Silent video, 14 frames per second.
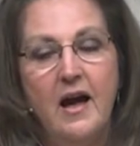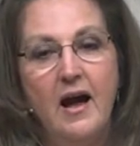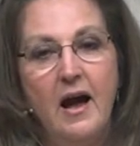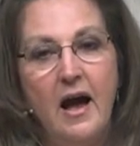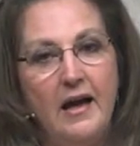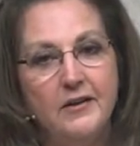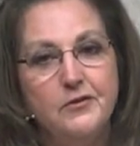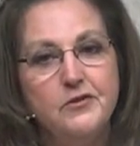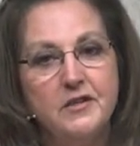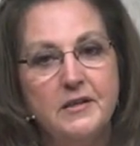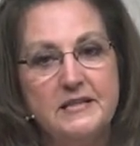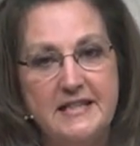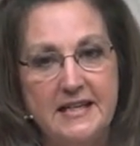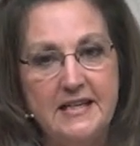I use
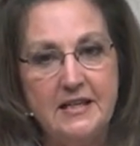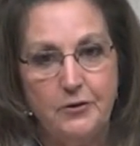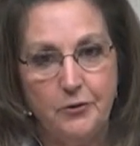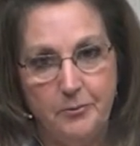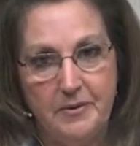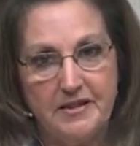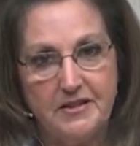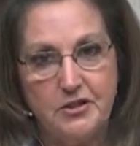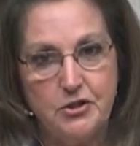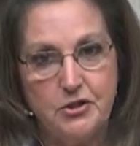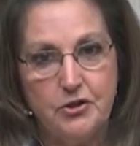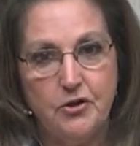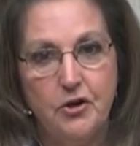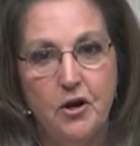Ezekiel
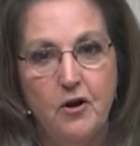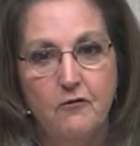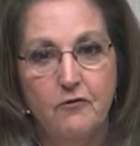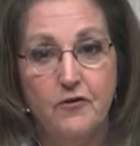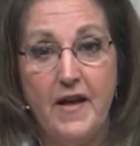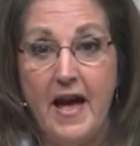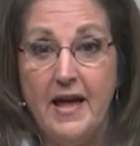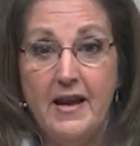mixture for that.